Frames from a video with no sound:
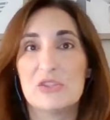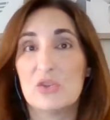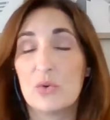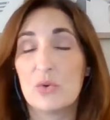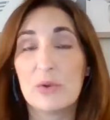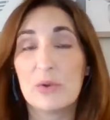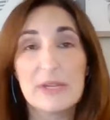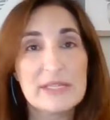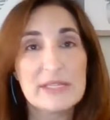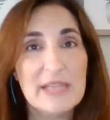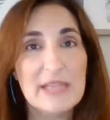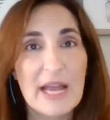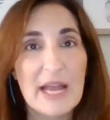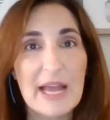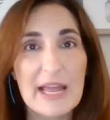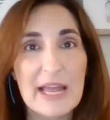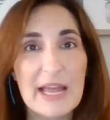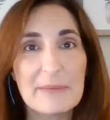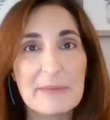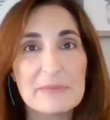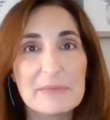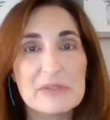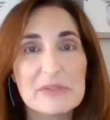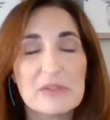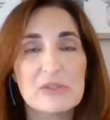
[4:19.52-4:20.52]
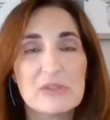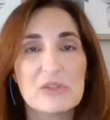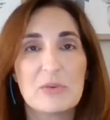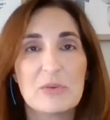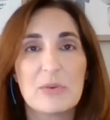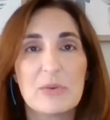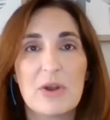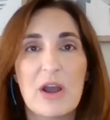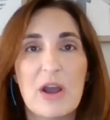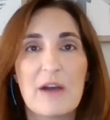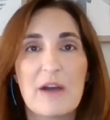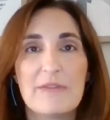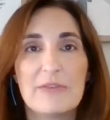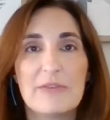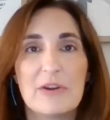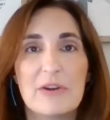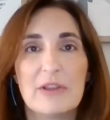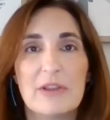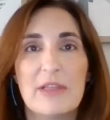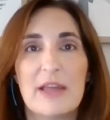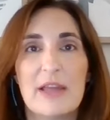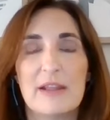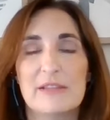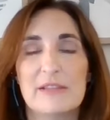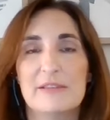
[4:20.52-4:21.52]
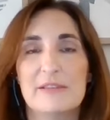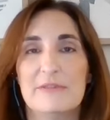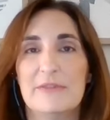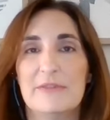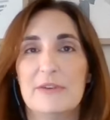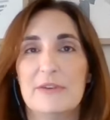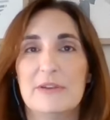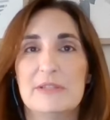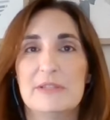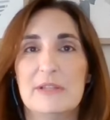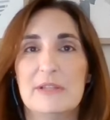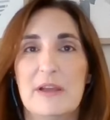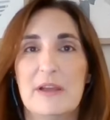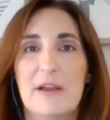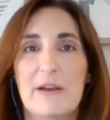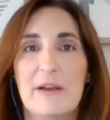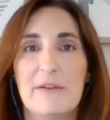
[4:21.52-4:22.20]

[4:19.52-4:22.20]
story times, and so we offer a lot of different